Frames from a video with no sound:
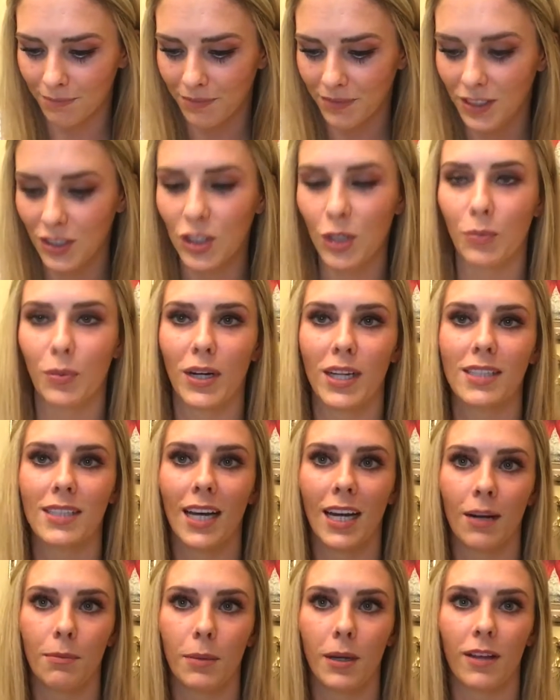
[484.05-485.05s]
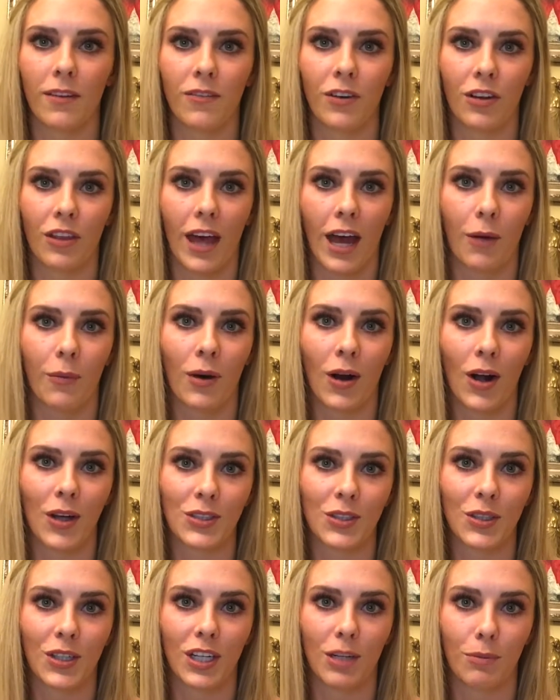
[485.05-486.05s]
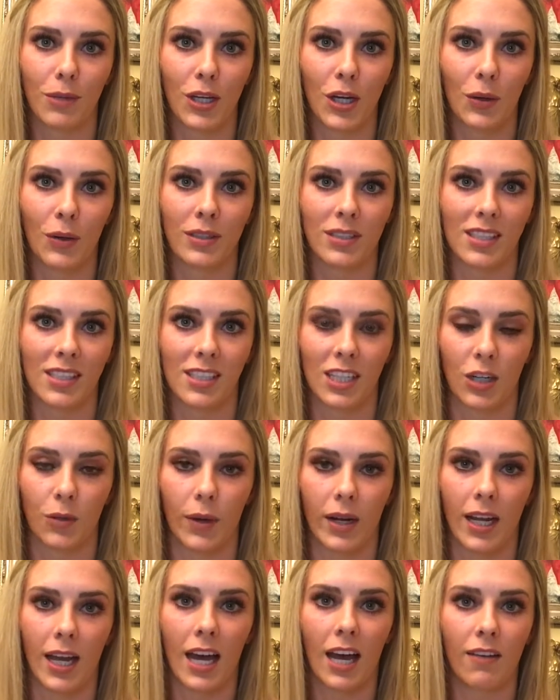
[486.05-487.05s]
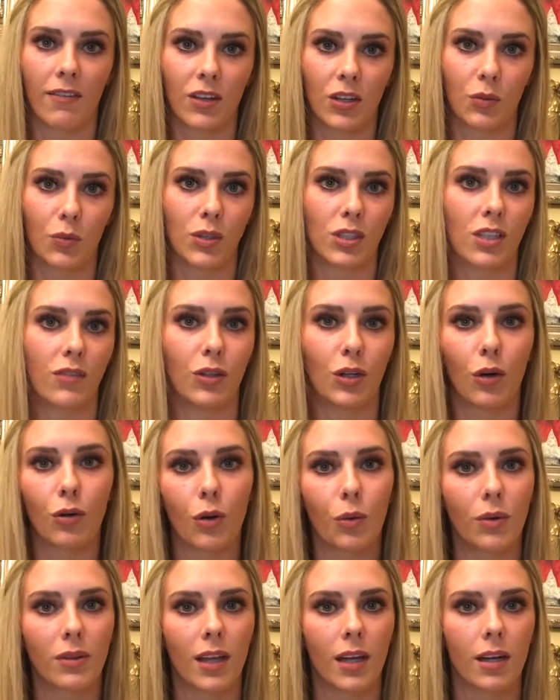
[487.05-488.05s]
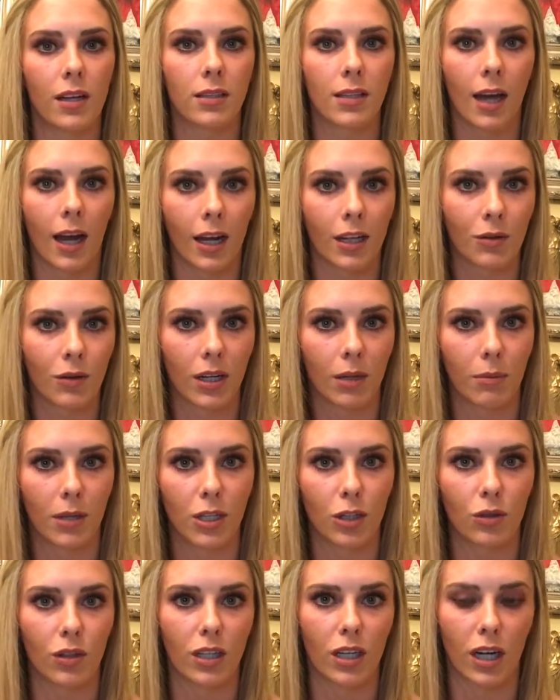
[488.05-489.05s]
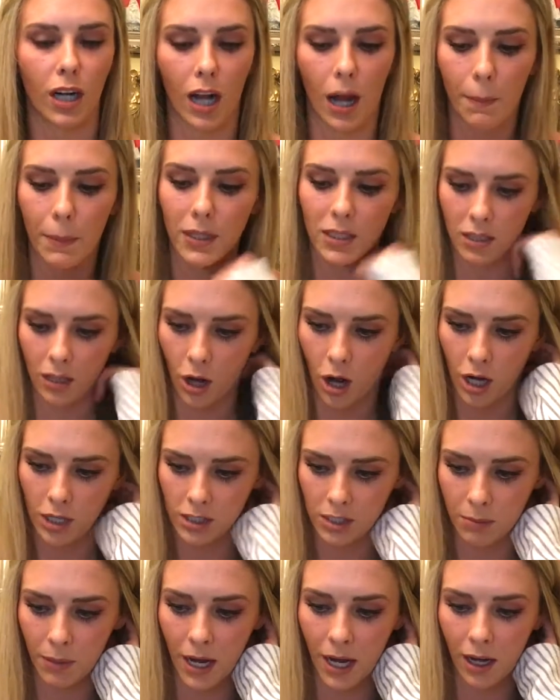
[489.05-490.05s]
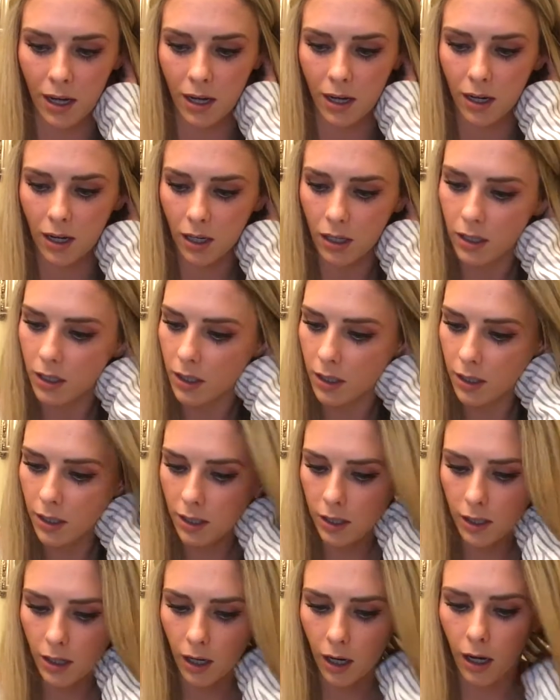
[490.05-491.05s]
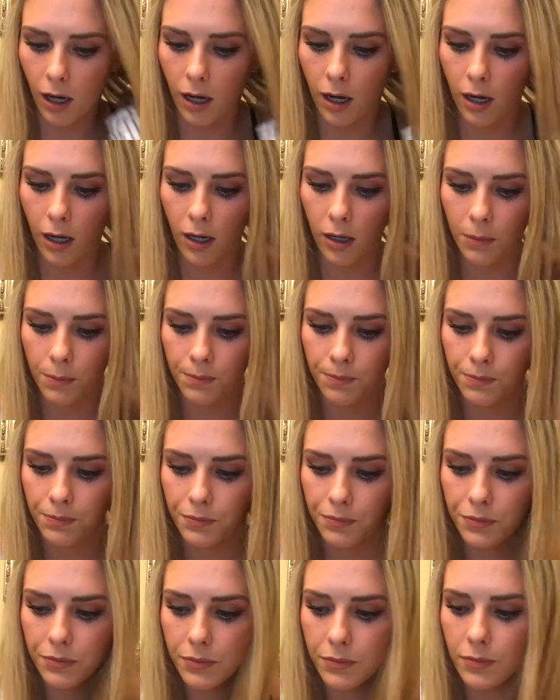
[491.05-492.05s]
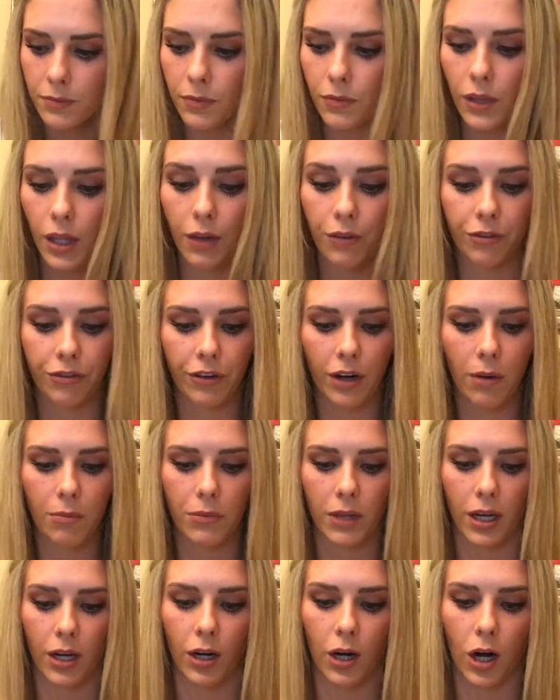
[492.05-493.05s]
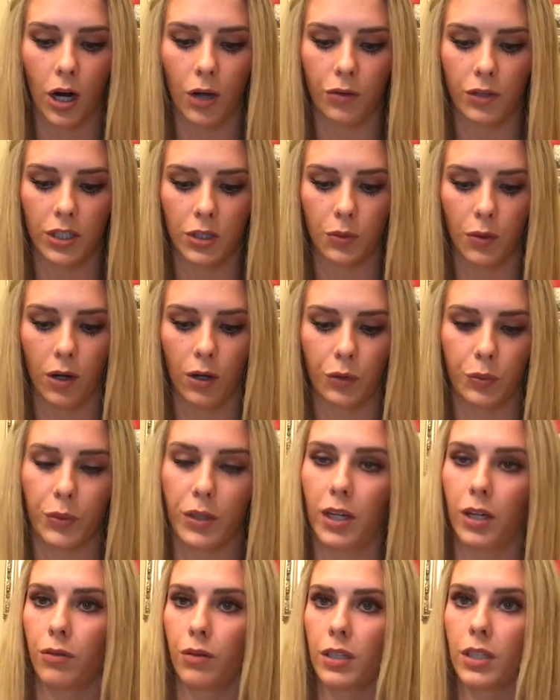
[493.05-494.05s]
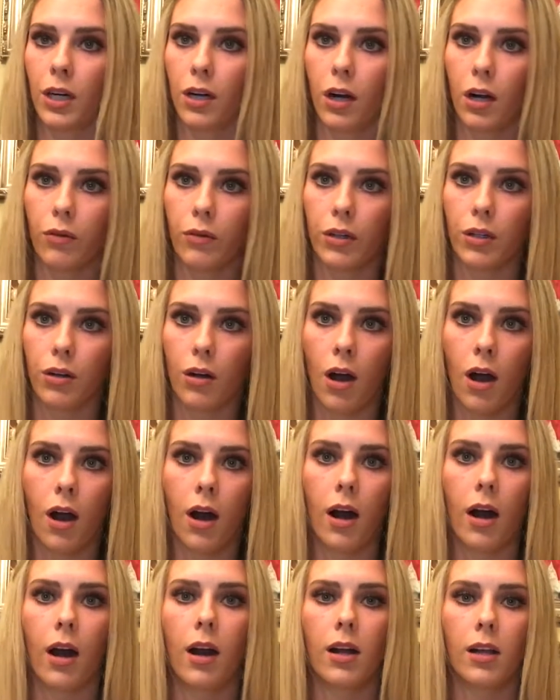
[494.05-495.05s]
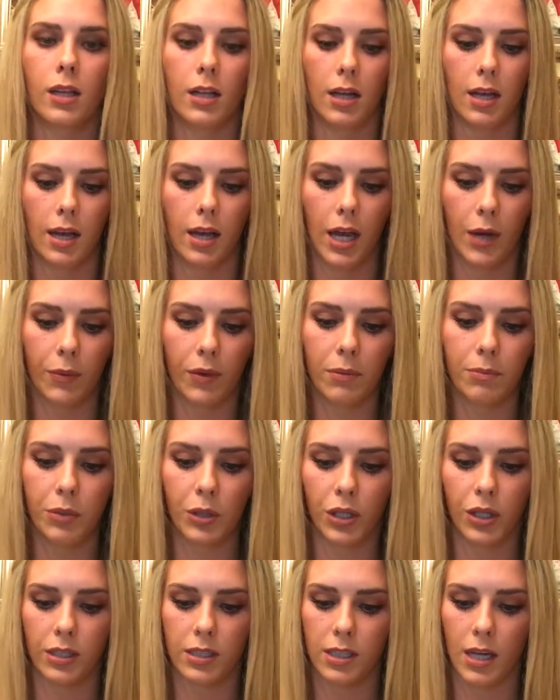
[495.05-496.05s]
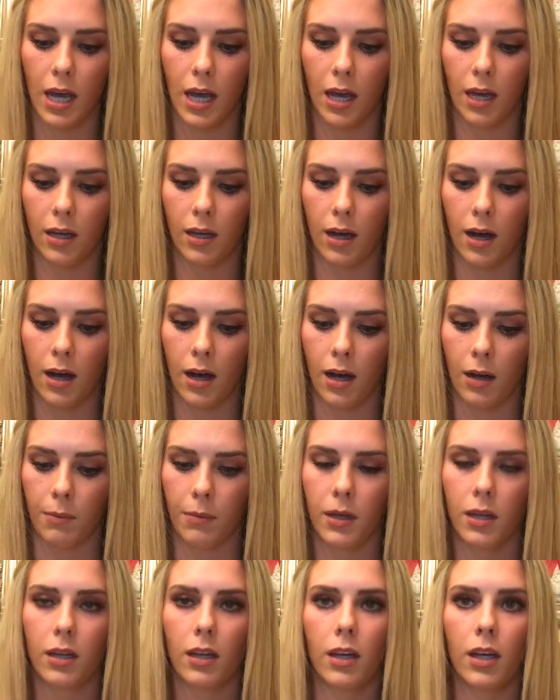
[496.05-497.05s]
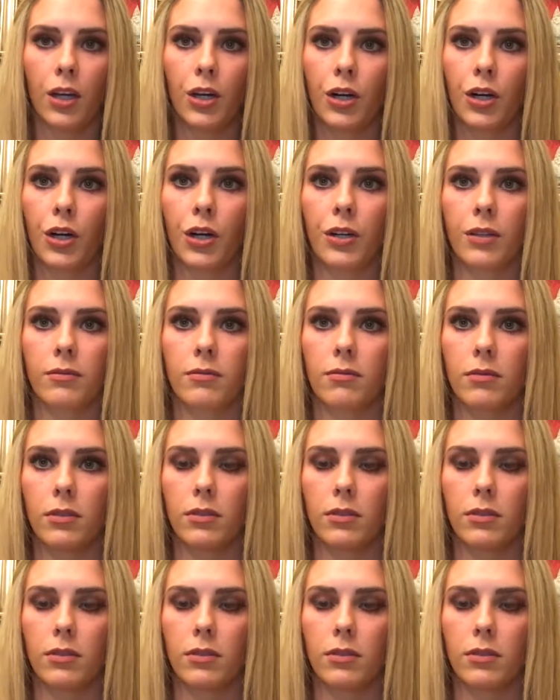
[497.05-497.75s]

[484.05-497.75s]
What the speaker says: super excited for that. We're also going to be going to Stairway to Heaven, which if you don't know what that is, highly recommend you looking it up. It's an awesome hike. From there, on the 12th, we're going to return our rental car, and we booked a inner